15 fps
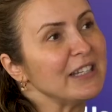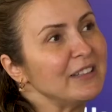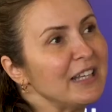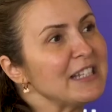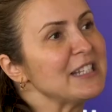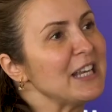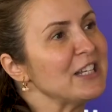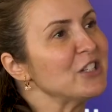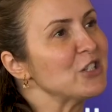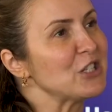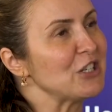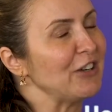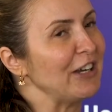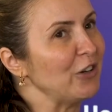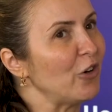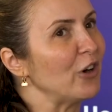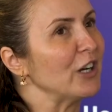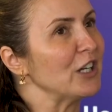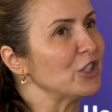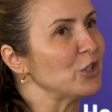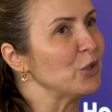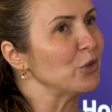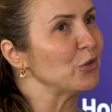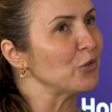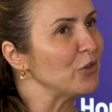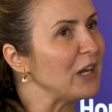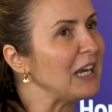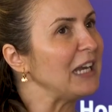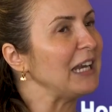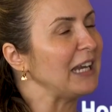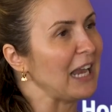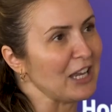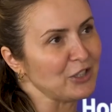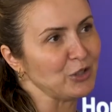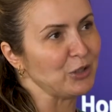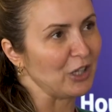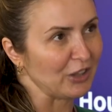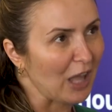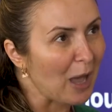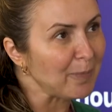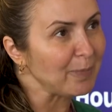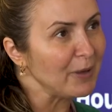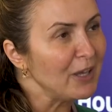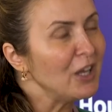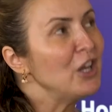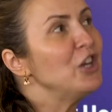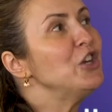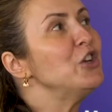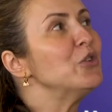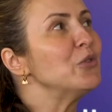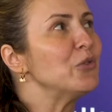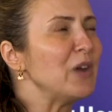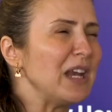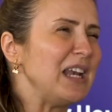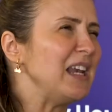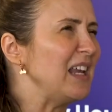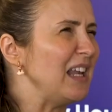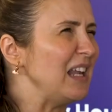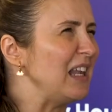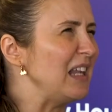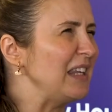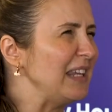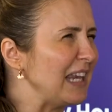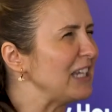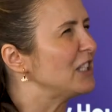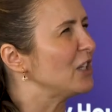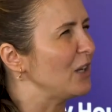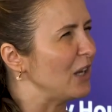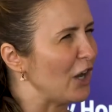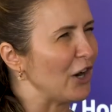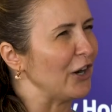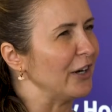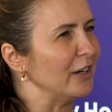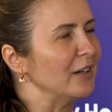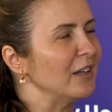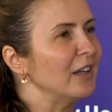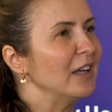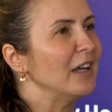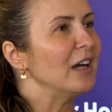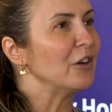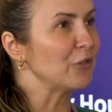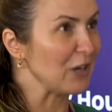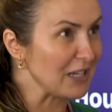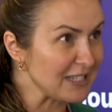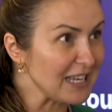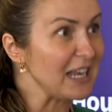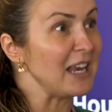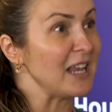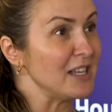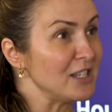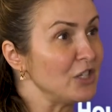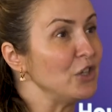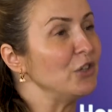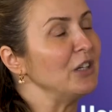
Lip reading: In this industry, in order to really get to the top, you really need to learn resilience.